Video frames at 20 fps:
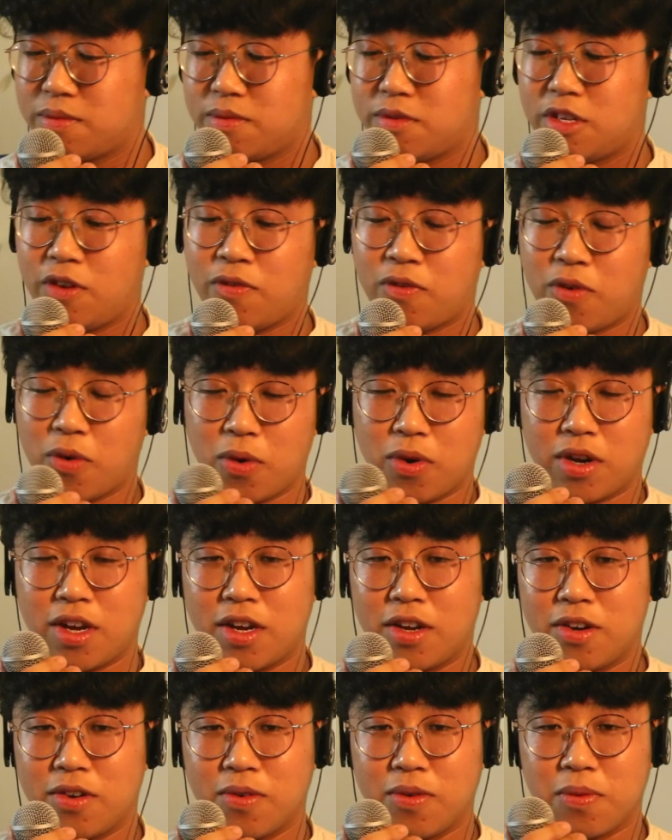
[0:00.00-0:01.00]

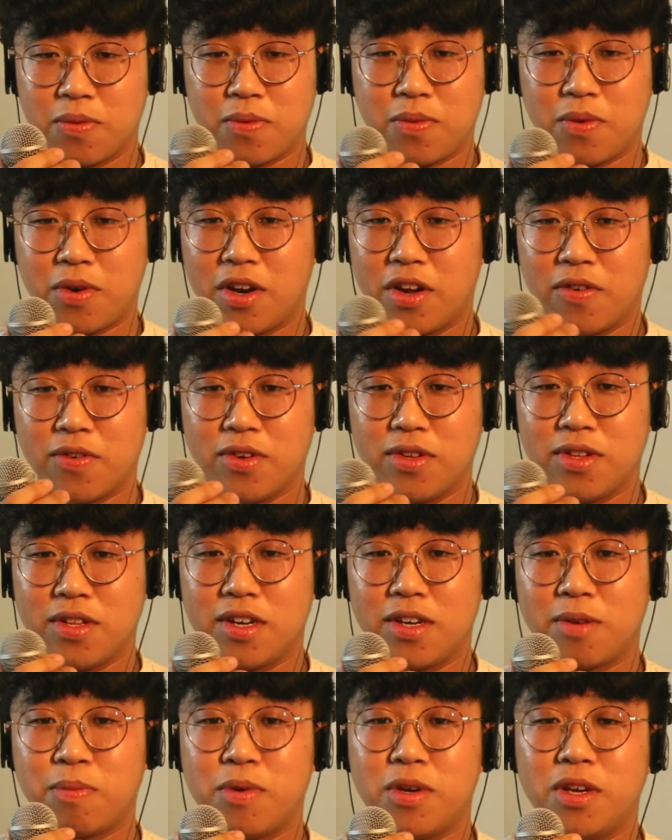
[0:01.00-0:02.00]
Fortnite or whatever,
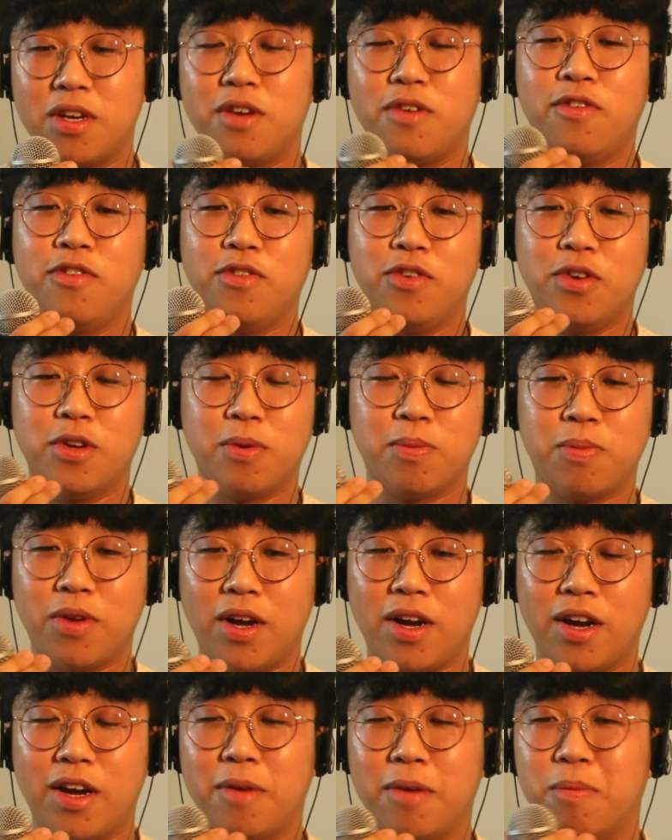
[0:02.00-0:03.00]
like being free to
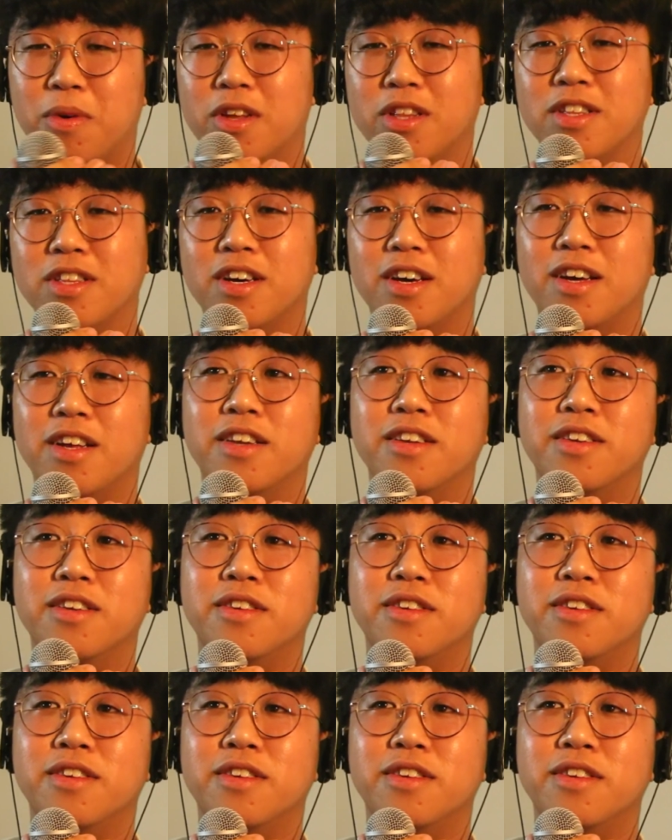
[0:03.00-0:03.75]
play, but then